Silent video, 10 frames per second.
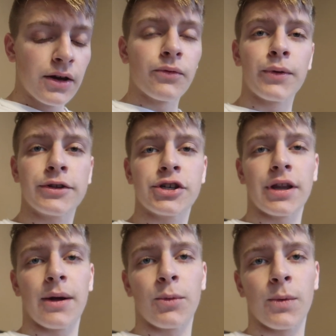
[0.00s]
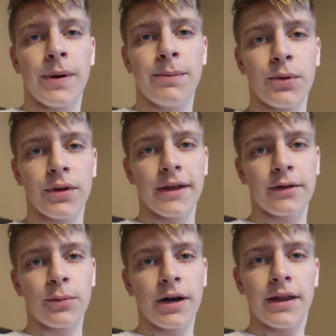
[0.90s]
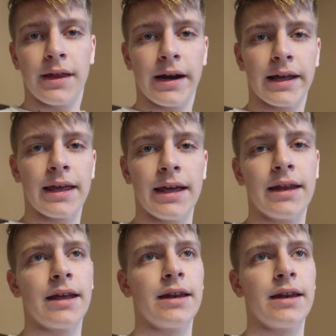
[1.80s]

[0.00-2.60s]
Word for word: reach a lot more people this way than I can